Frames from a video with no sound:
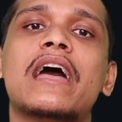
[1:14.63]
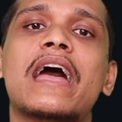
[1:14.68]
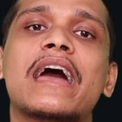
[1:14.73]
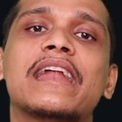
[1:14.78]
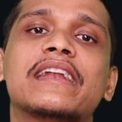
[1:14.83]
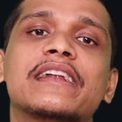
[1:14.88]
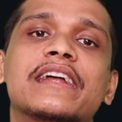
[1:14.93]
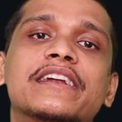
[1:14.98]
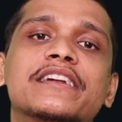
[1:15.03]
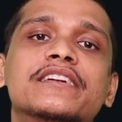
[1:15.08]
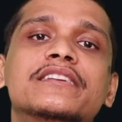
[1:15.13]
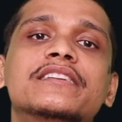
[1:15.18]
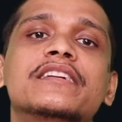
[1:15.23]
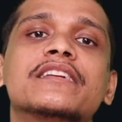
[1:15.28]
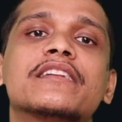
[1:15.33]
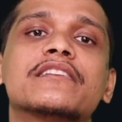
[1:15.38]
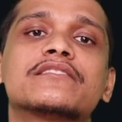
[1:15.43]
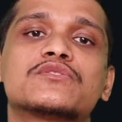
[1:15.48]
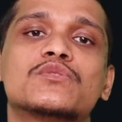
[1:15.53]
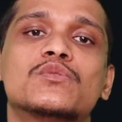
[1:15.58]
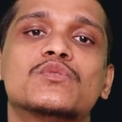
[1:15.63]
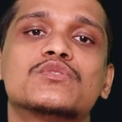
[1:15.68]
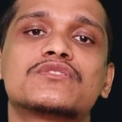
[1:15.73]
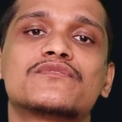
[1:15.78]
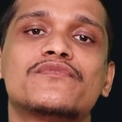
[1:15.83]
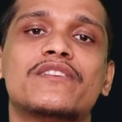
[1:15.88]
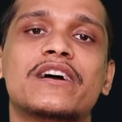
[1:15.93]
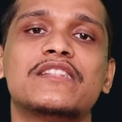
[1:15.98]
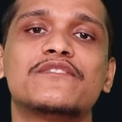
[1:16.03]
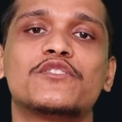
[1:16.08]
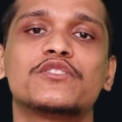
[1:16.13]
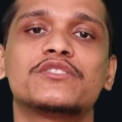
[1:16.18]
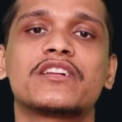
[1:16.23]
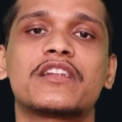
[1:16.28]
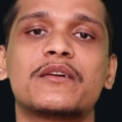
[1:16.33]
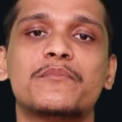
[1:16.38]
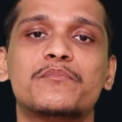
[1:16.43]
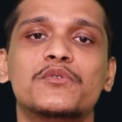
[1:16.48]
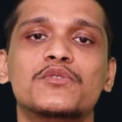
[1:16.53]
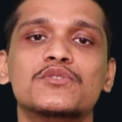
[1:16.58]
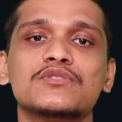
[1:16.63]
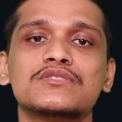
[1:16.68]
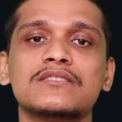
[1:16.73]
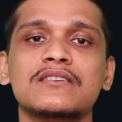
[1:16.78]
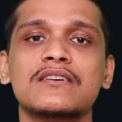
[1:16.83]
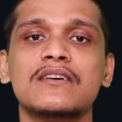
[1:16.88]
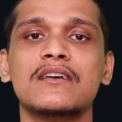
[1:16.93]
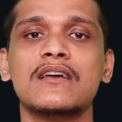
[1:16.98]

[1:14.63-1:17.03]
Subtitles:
and edit the source file for the repos,